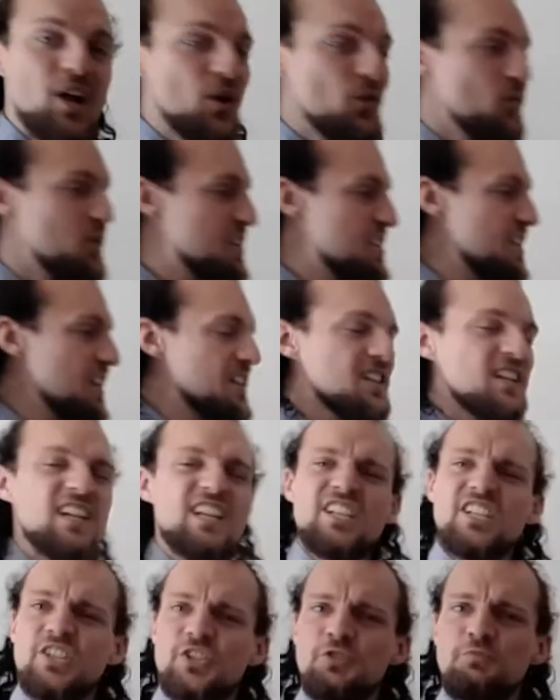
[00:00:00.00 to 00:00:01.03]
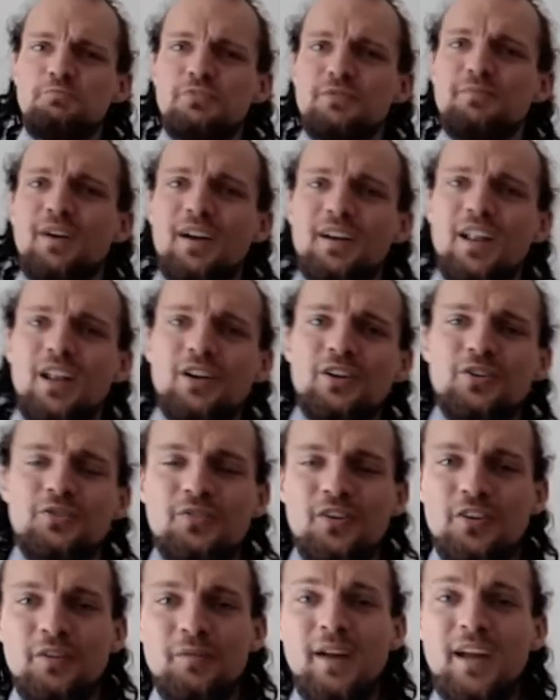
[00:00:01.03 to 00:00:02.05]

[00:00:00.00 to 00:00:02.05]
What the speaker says: which is essentially a super smart algorithm.